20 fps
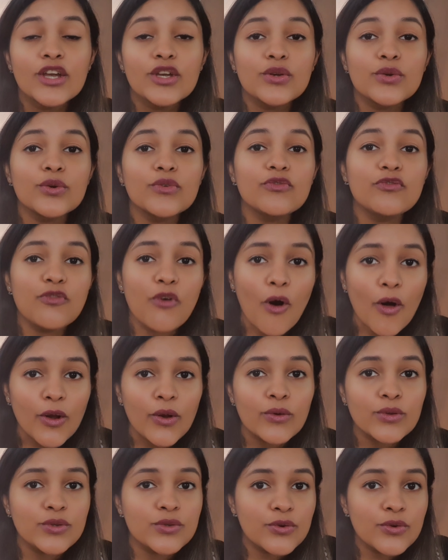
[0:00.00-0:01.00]
to
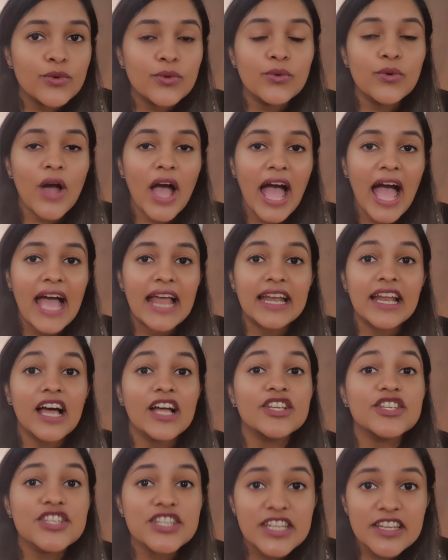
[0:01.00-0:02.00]
follow through
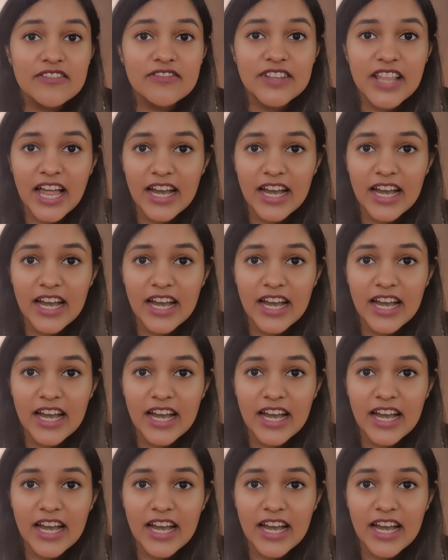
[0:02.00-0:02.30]
and achieve